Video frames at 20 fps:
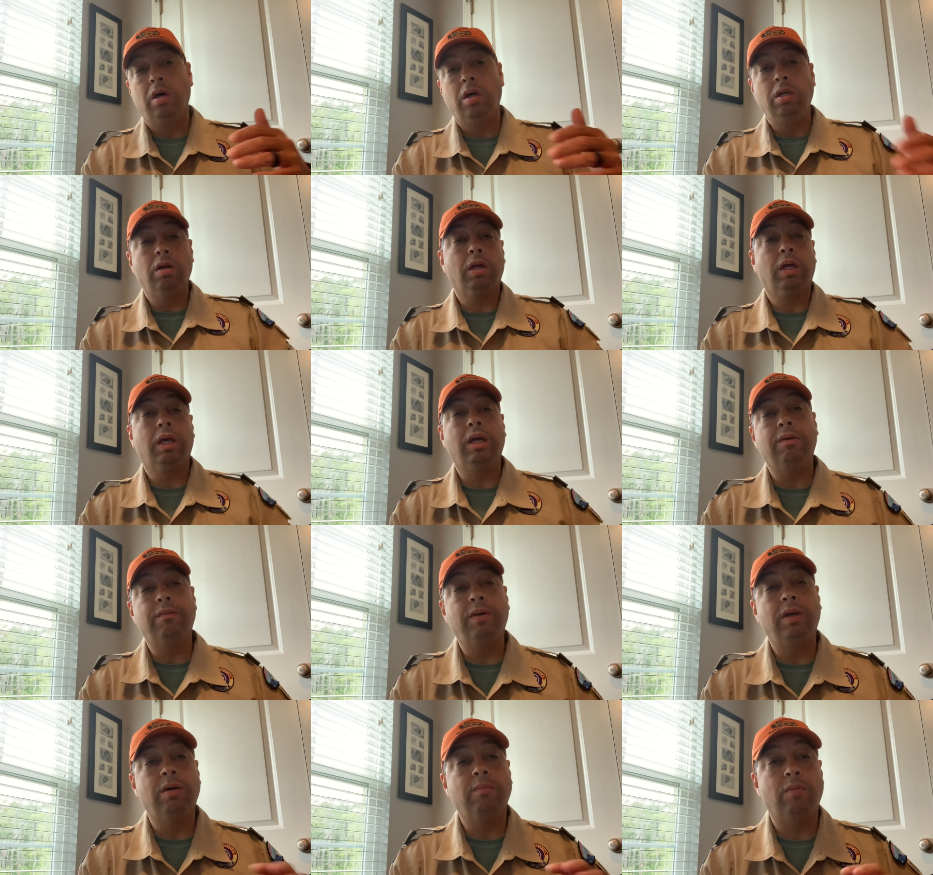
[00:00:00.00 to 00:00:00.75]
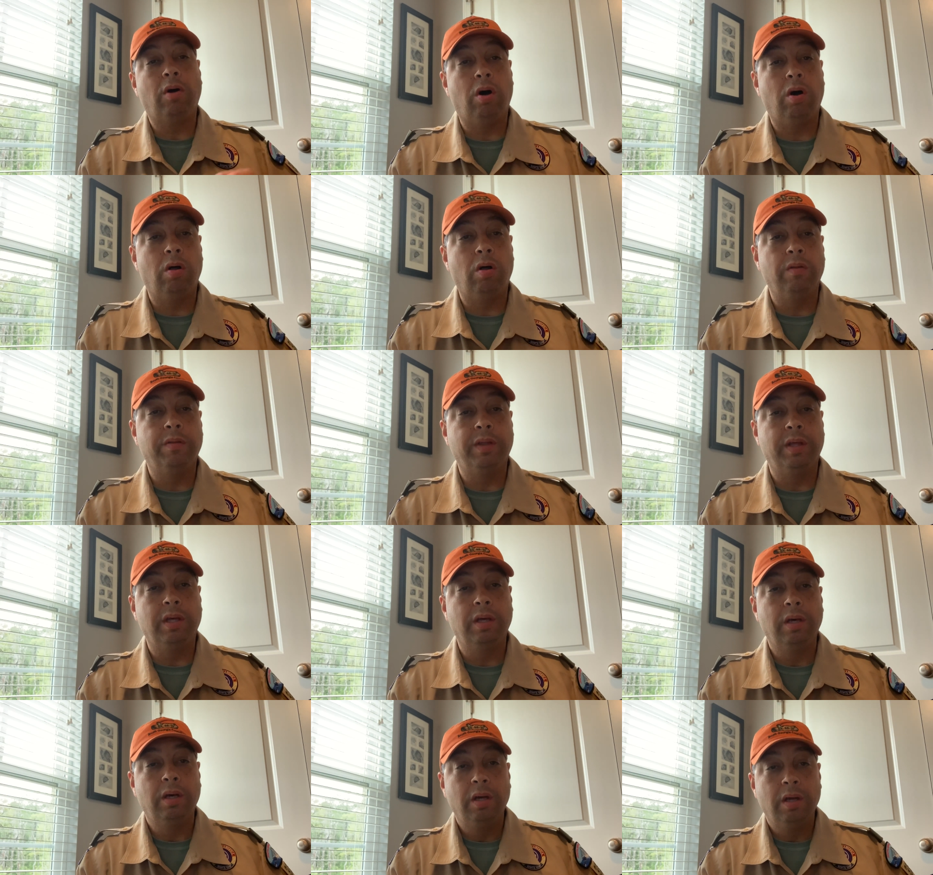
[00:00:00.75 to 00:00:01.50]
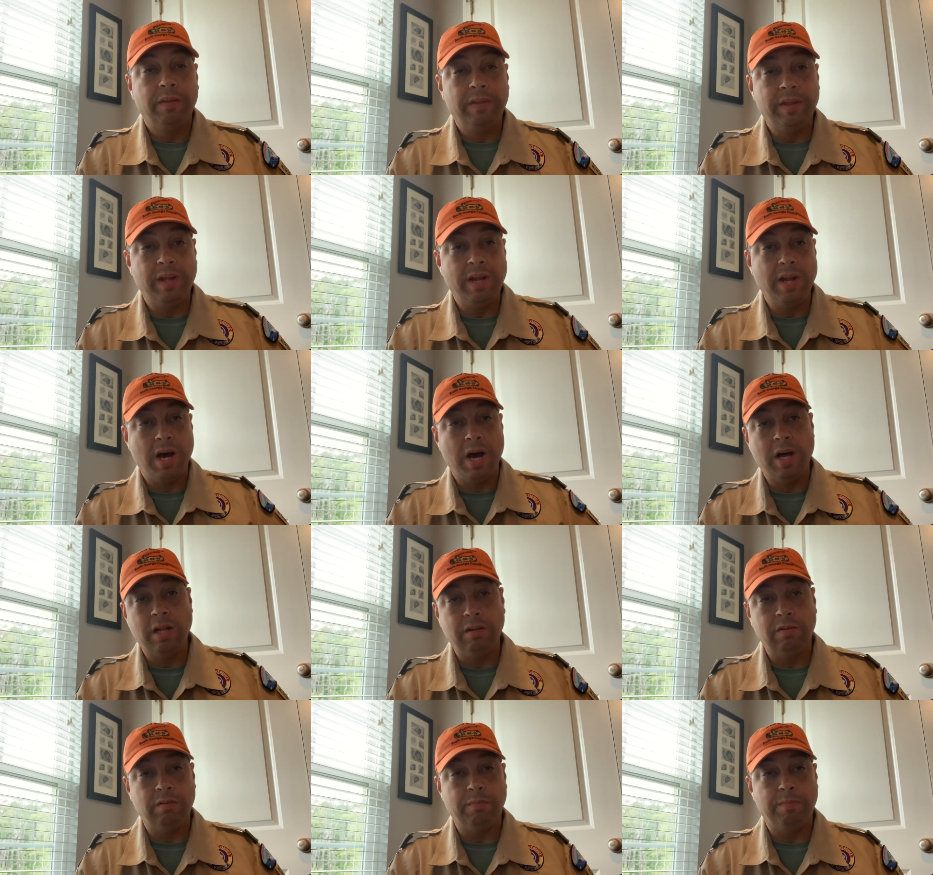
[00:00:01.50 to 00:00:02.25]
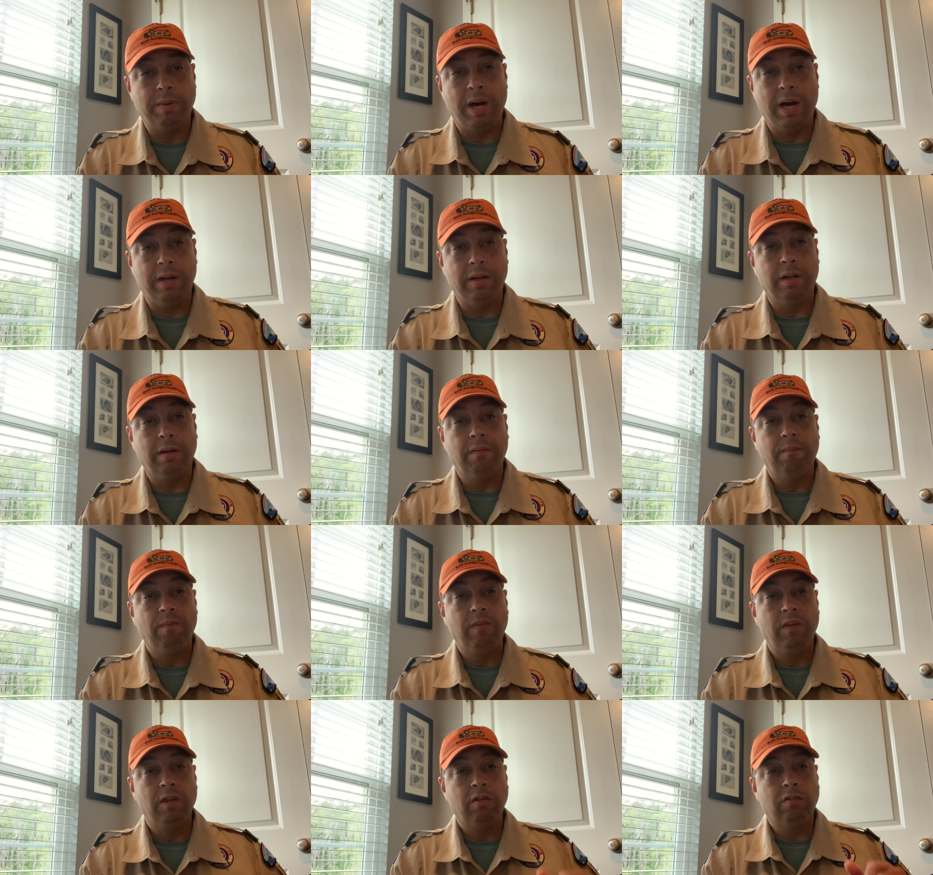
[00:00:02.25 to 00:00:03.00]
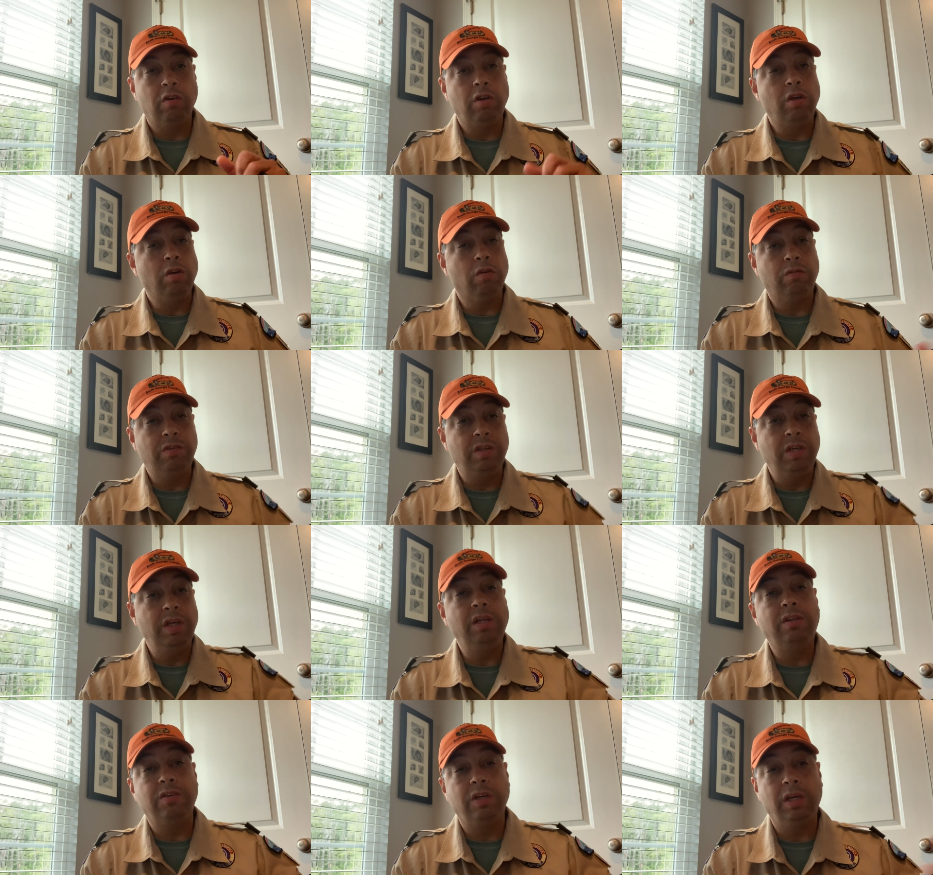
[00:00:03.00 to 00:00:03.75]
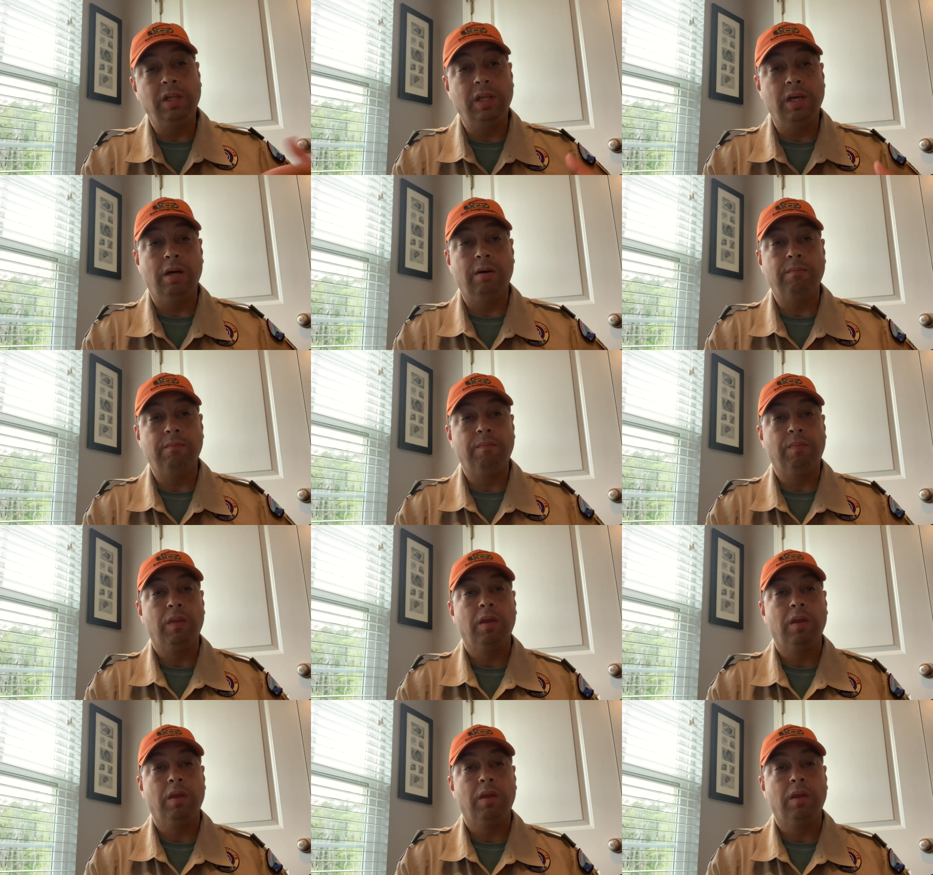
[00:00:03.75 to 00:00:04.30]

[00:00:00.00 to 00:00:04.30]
You're giving them all the knowledge about it. So you're teaching them.